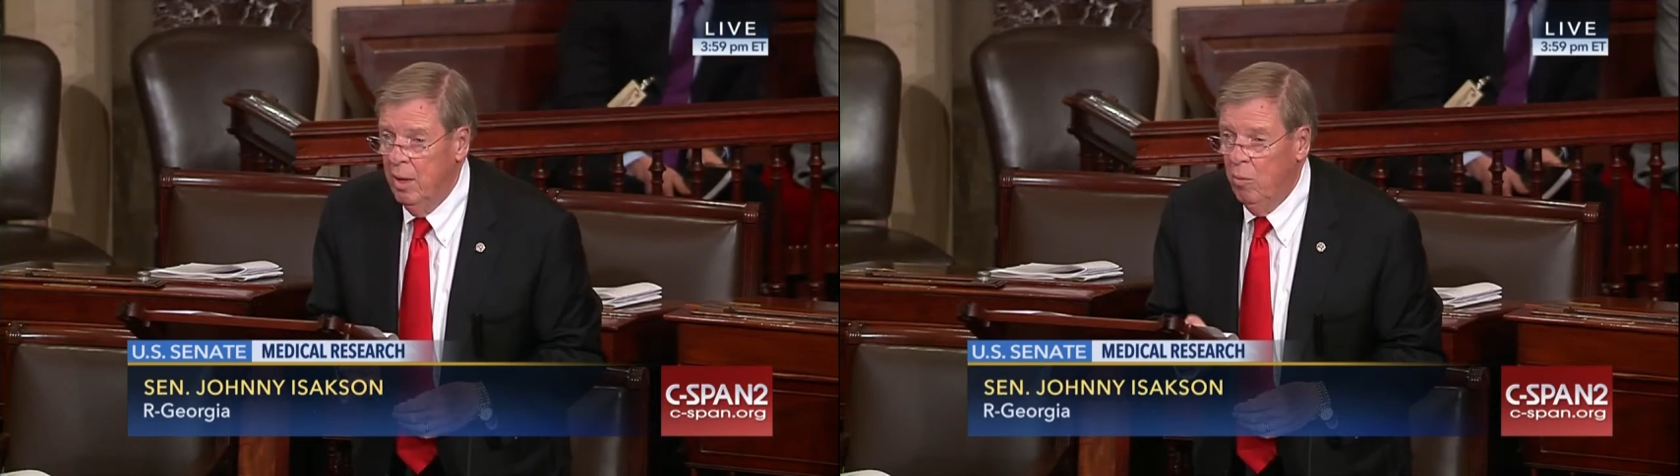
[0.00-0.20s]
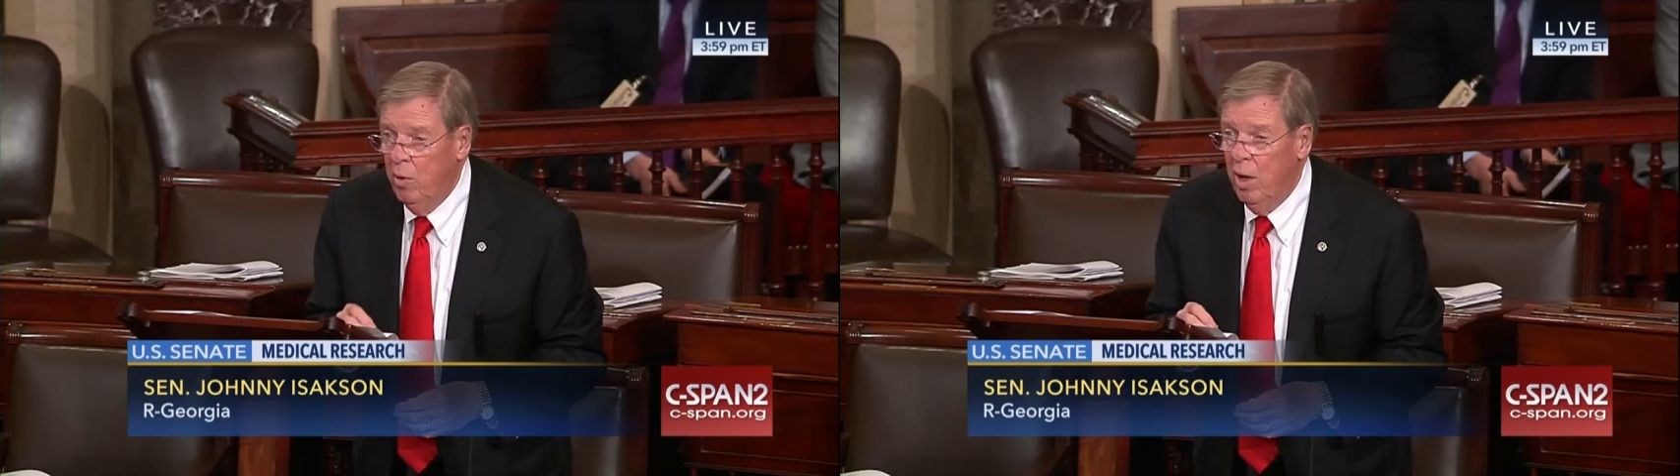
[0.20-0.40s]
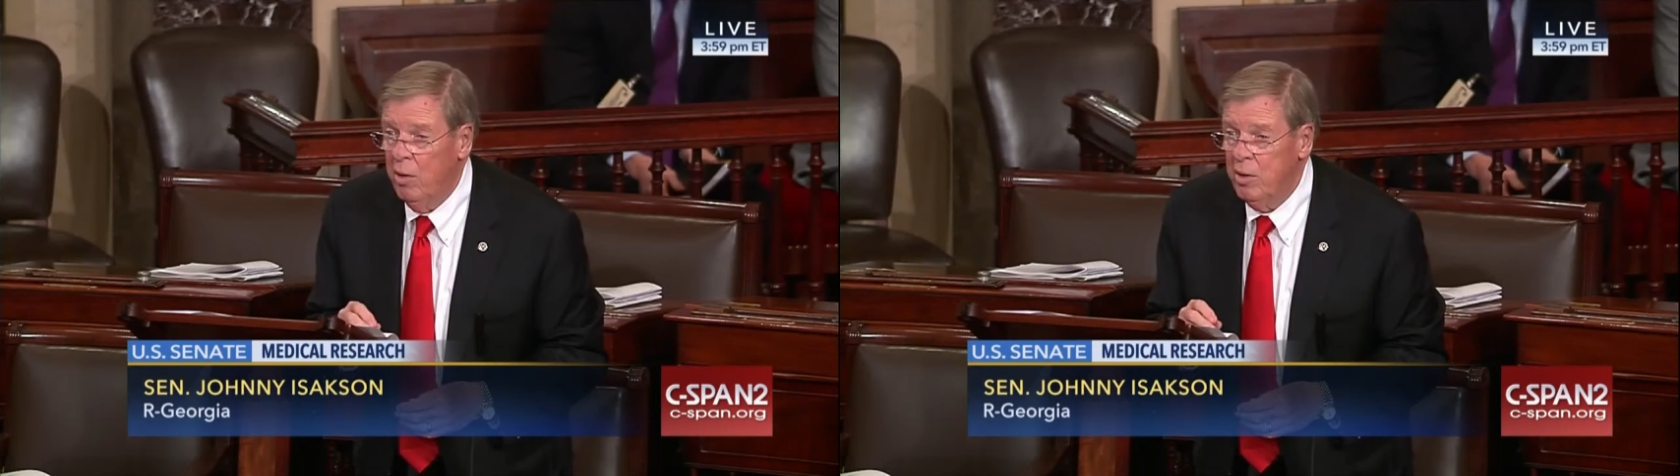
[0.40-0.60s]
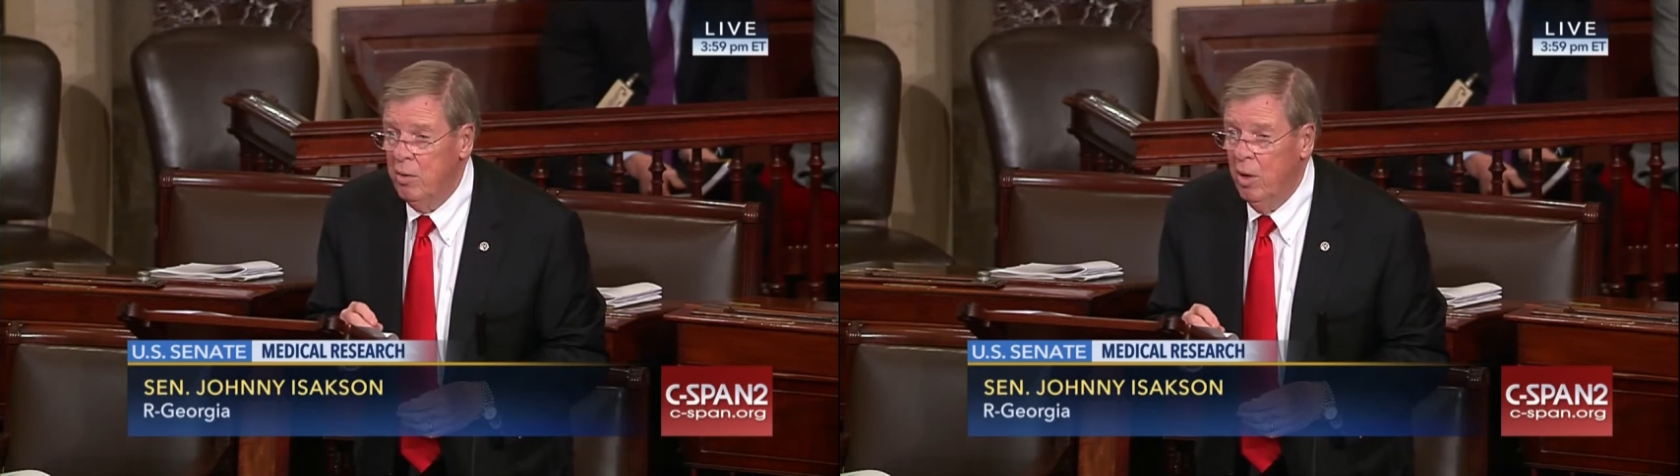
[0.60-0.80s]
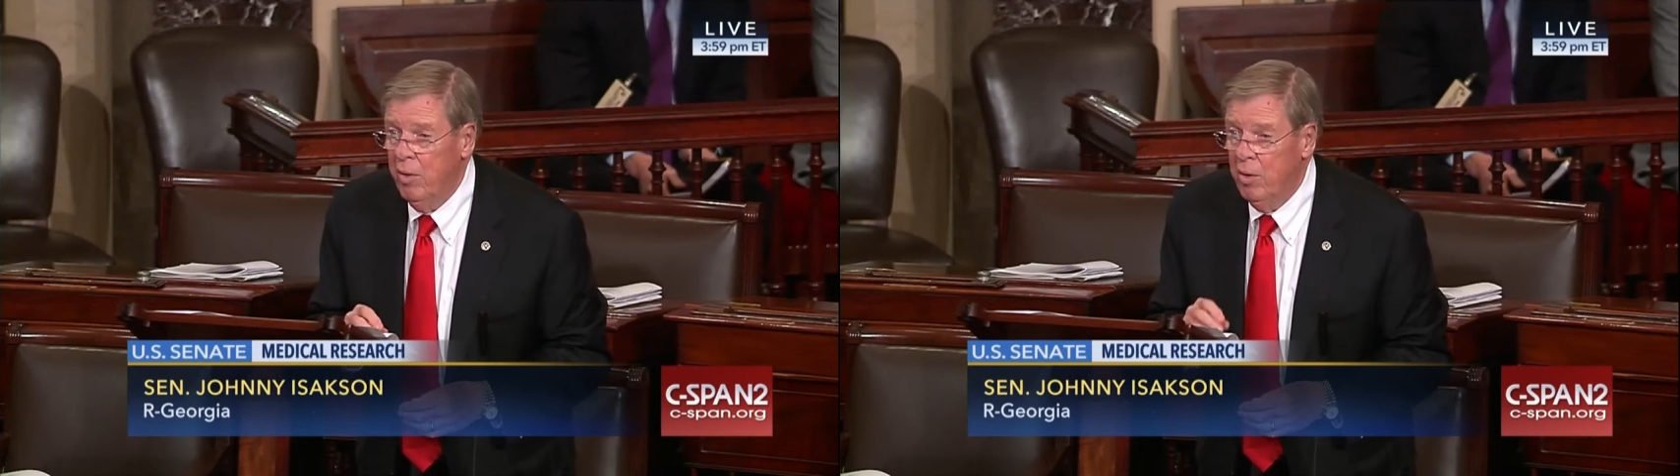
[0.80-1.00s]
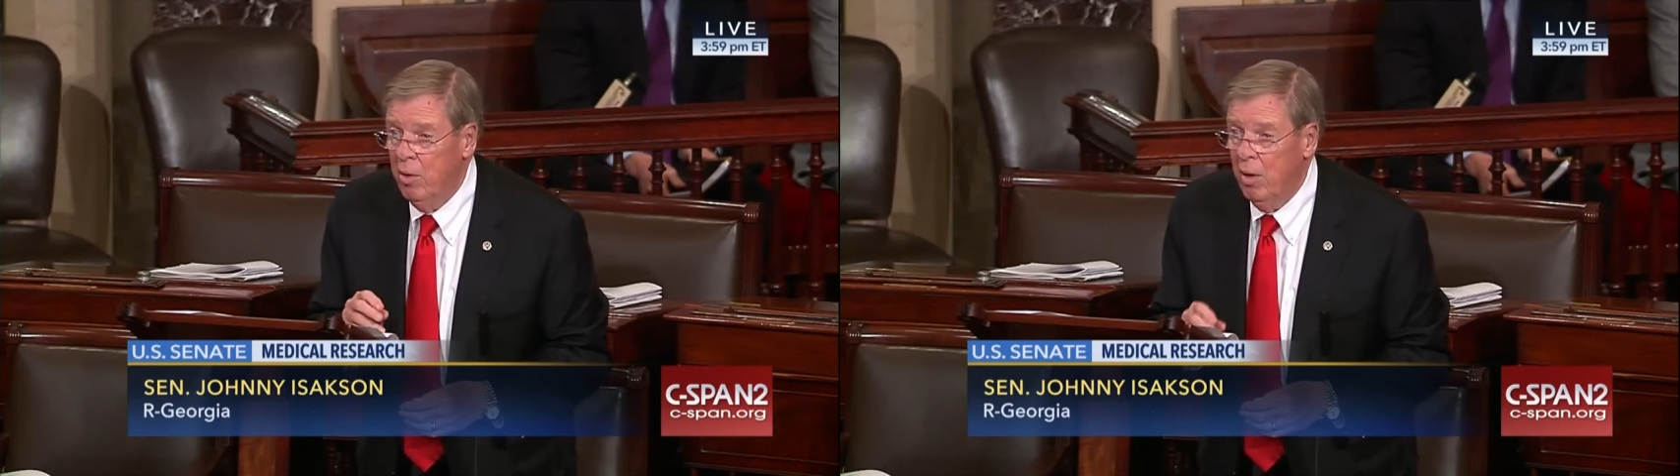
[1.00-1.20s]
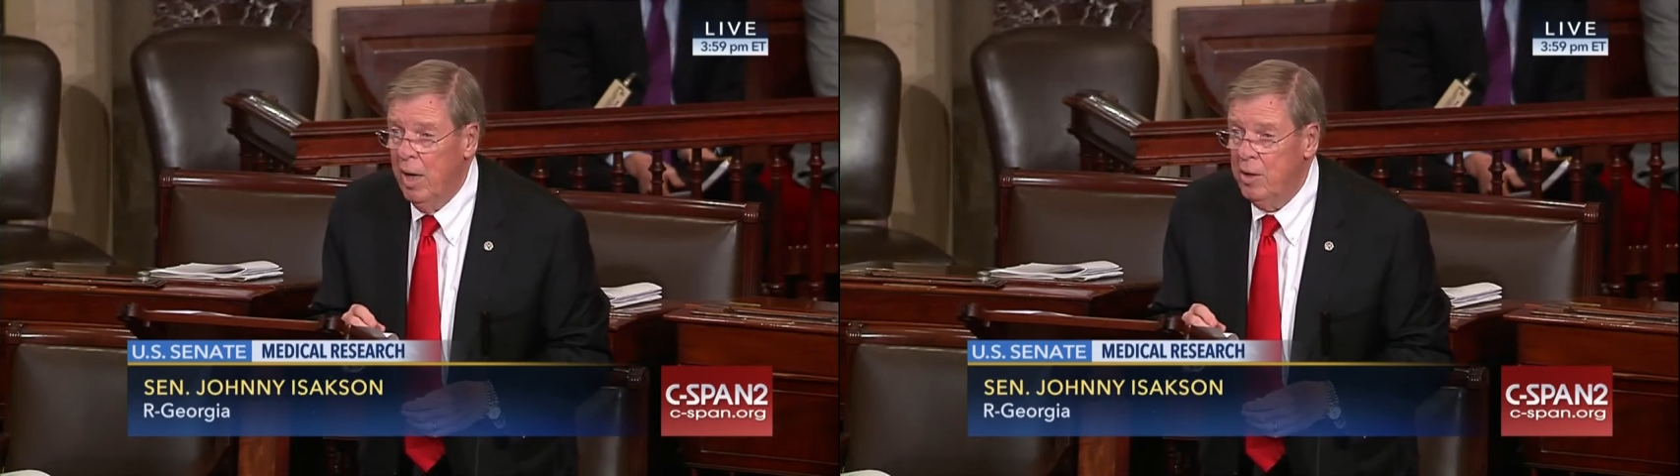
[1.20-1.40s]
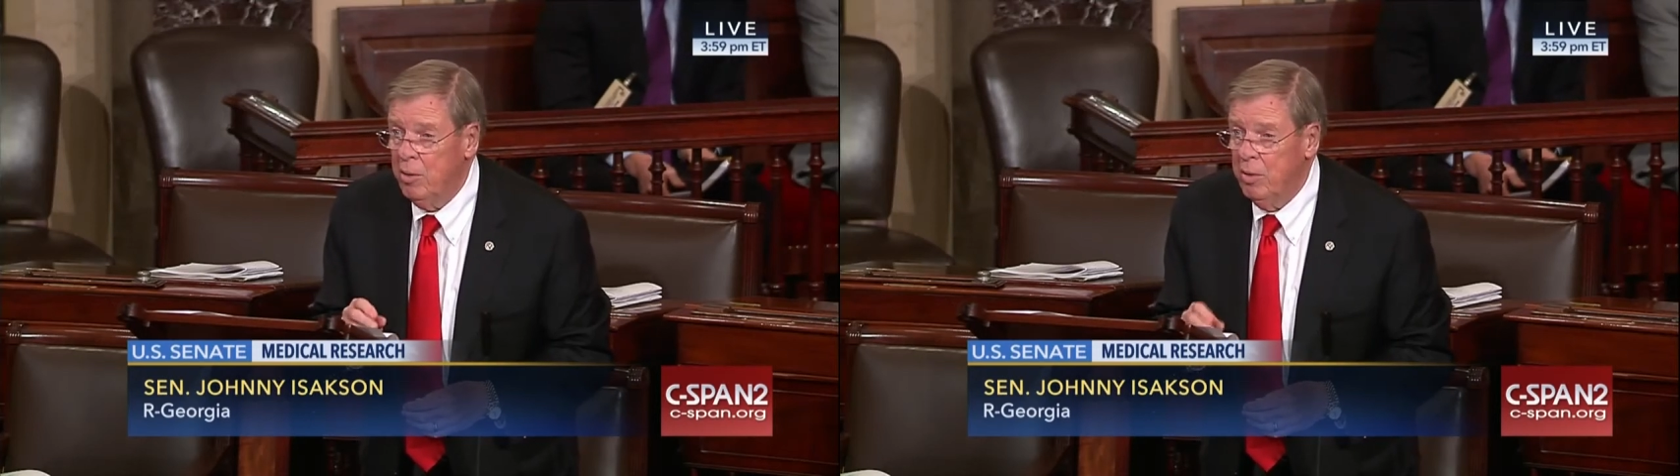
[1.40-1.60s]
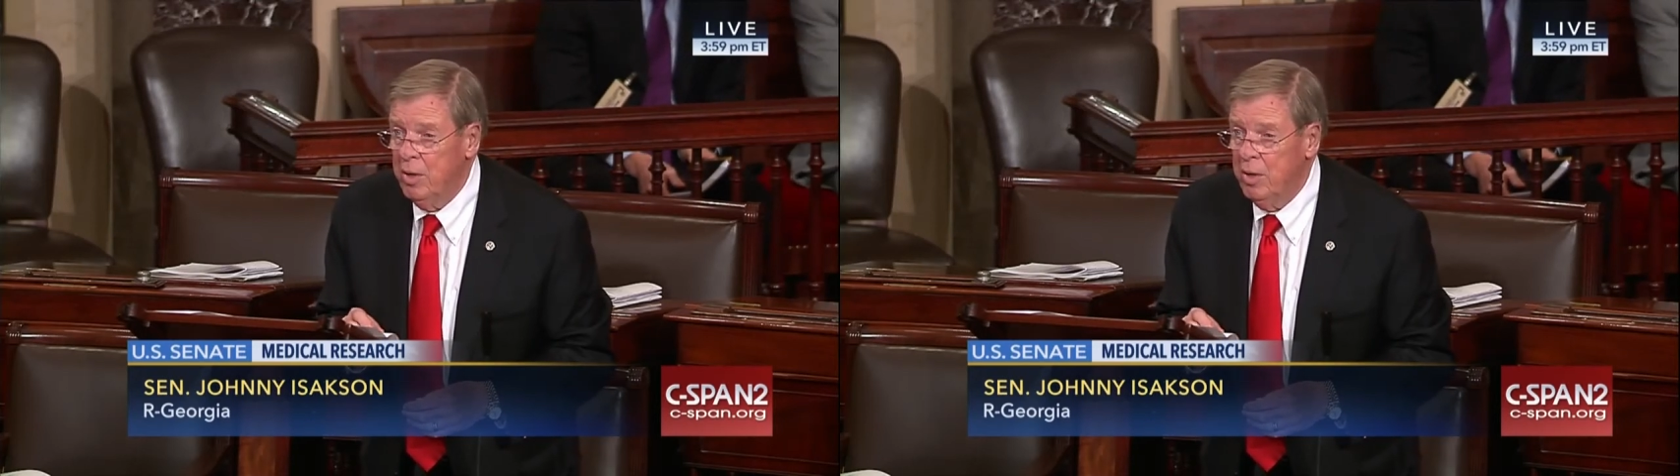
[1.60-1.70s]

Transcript: We also know that neurological